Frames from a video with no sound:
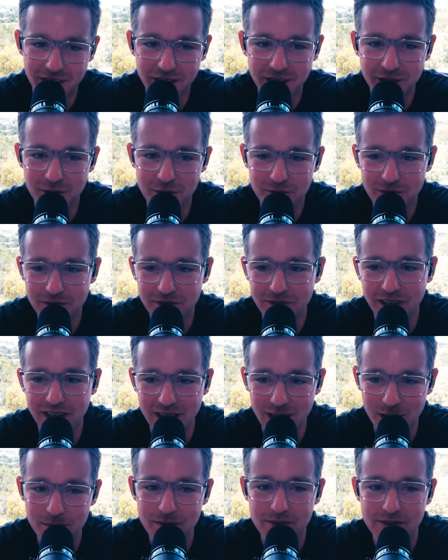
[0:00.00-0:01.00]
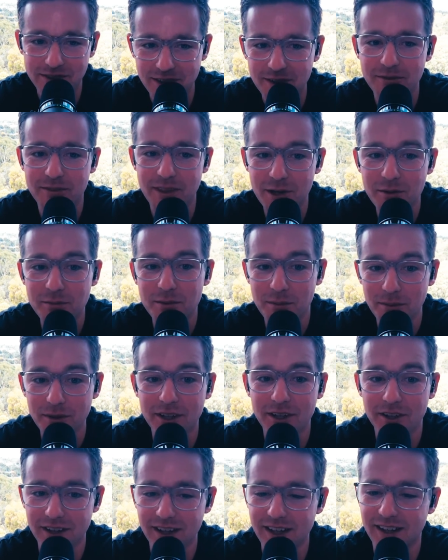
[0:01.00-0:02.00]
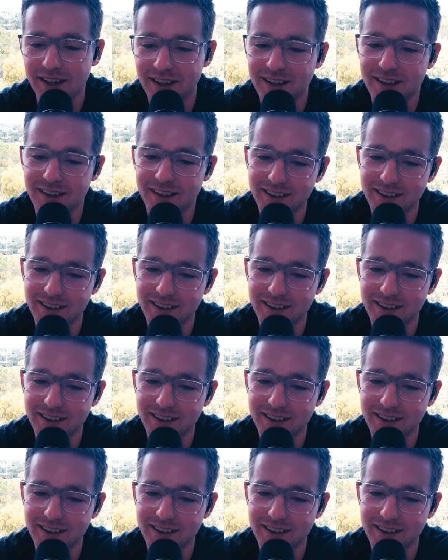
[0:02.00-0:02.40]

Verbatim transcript: thanking you for signing up and stuff that would be pretty unique